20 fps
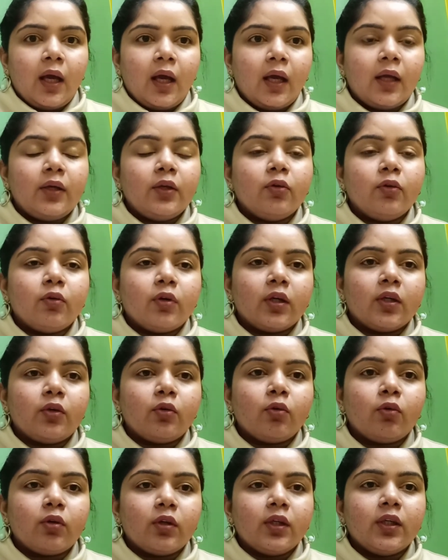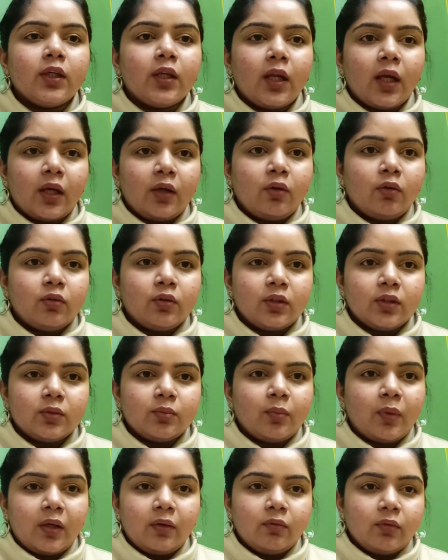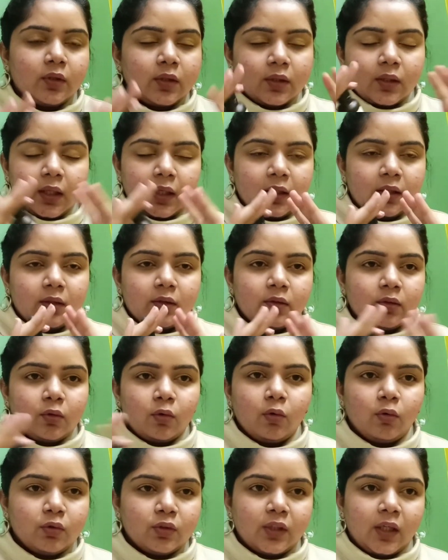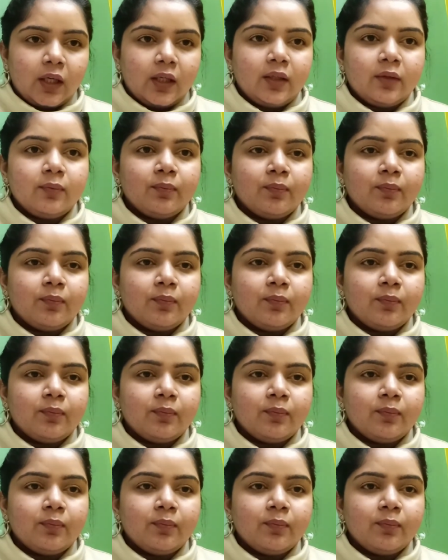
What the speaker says: And you can totally rely on this brand with like closed eye.